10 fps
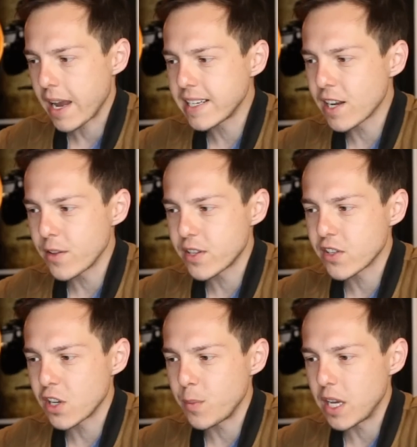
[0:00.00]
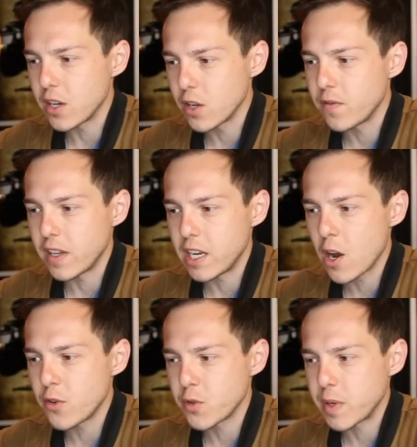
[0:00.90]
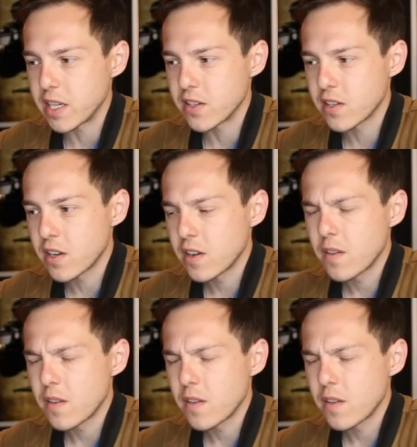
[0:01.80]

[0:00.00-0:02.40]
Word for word: I can tell this is gonna be a good video just because